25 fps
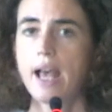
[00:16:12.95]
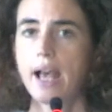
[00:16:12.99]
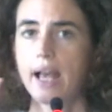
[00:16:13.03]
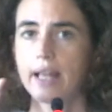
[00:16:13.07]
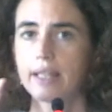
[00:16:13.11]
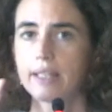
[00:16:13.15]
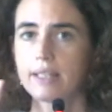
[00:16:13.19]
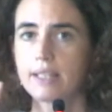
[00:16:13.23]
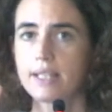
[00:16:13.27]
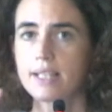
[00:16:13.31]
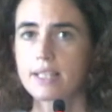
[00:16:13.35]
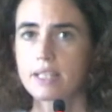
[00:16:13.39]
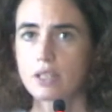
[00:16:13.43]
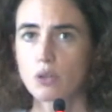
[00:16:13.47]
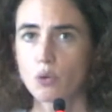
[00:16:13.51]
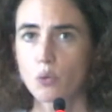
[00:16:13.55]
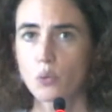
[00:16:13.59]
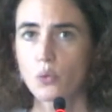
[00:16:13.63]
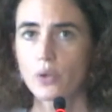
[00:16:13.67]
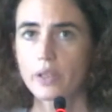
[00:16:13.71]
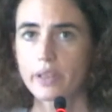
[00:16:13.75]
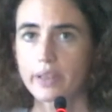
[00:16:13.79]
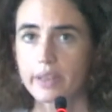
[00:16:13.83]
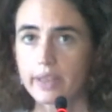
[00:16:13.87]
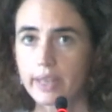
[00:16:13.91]
And this
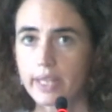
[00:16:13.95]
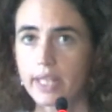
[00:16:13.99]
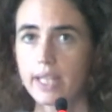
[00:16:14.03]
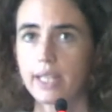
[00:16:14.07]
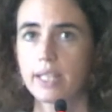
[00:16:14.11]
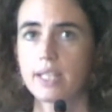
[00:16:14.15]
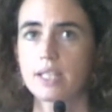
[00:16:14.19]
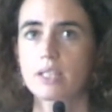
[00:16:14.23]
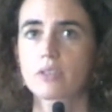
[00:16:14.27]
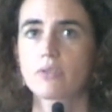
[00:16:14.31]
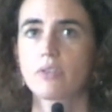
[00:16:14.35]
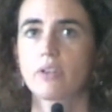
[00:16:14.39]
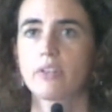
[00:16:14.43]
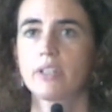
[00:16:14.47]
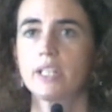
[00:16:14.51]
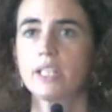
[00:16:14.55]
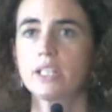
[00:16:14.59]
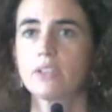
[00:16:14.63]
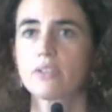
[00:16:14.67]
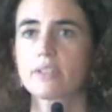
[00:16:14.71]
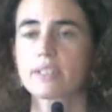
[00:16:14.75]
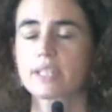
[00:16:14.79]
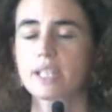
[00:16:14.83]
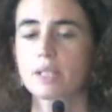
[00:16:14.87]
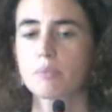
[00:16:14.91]
within is very
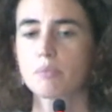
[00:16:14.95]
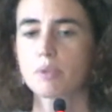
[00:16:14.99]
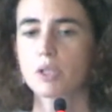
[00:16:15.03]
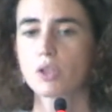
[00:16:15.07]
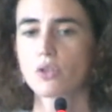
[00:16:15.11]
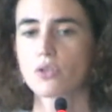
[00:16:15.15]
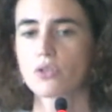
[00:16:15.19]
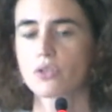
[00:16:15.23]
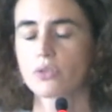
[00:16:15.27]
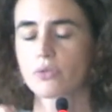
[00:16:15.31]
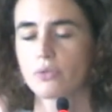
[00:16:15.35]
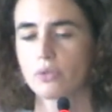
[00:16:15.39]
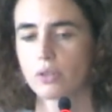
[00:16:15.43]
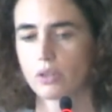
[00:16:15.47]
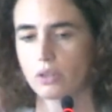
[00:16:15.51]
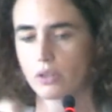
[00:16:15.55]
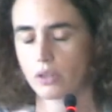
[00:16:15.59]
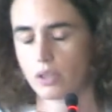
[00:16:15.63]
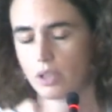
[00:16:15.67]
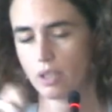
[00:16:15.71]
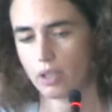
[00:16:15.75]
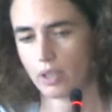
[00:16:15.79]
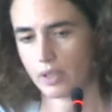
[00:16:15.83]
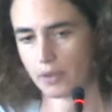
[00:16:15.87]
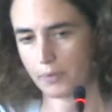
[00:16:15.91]
interesting because
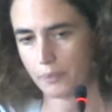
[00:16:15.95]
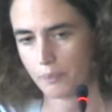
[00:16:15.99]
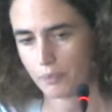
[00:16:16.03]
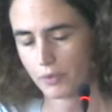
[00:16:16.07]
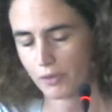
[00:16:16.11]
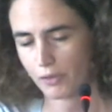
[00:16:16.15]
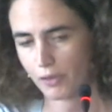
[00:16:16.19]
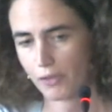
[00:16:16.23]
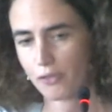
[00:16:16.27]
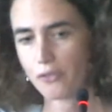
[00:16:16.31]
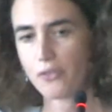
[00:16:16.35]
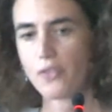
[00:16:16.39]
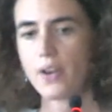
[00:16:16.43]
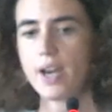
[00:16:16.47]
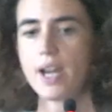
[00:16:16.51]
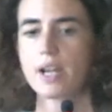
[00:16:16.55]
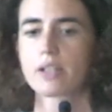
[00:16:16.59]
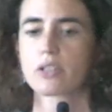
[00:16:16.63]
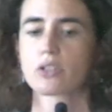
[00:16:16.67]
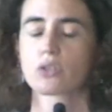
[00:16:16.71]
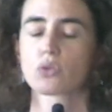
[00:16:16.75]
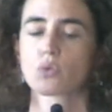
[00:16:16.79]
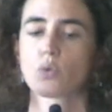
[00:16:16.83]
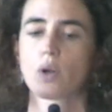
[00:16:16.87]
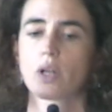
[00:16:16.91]

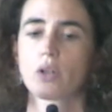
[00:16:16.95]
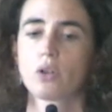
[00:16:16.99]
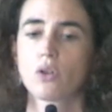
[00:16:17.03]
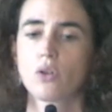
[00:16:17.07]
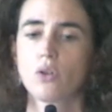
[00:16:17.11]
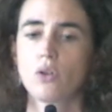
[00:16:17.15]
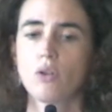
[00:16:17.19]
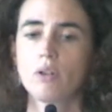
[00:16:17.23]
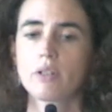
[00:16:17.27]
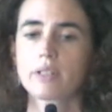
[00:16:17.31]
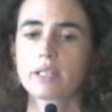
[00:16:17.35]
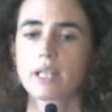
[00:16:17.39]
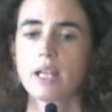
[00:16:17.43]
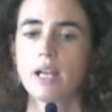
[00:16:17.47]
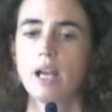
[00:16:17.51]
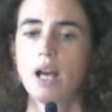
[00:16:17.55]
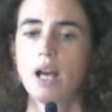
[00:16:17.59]
refers to an old